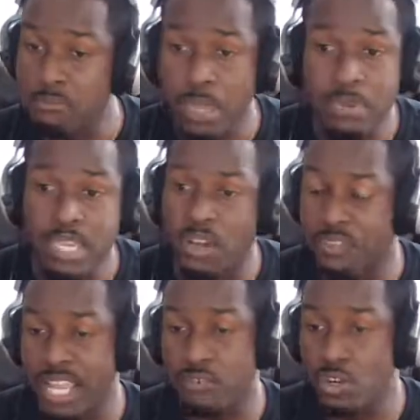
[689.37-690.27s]
Maybe
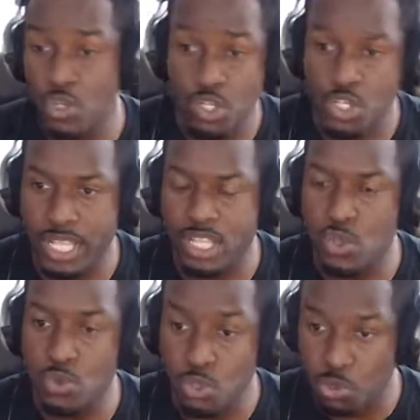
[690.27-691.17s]
fine. If you want to do a trailer,
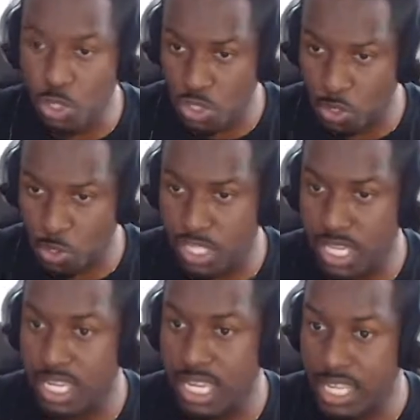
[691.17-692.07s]
do just
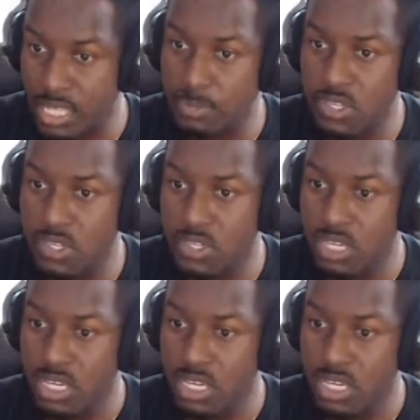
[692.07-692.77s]
30-second clips